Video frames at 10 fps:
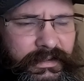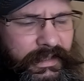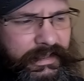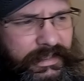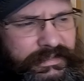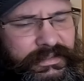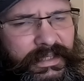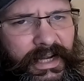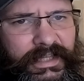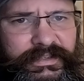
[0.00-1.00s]
I guess you
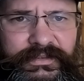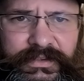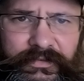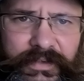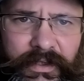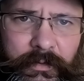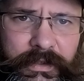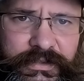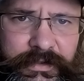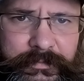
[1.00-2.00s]
got to ask yourself that
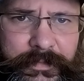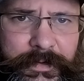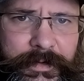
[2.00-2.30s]
question.